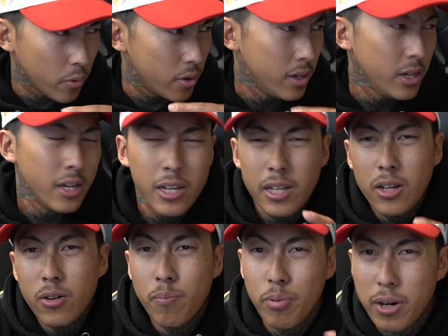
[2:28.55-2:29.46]
or you
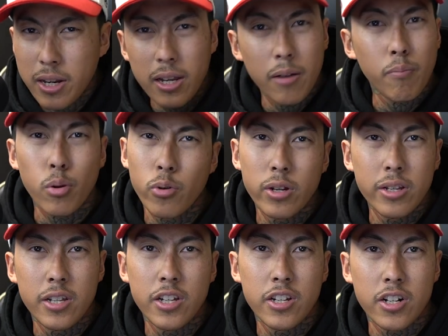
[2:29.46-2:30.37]
know, printing employee
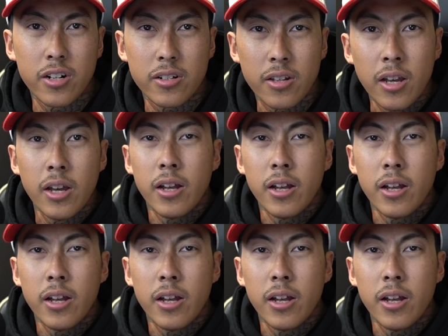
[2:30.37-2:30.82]
t-shirts,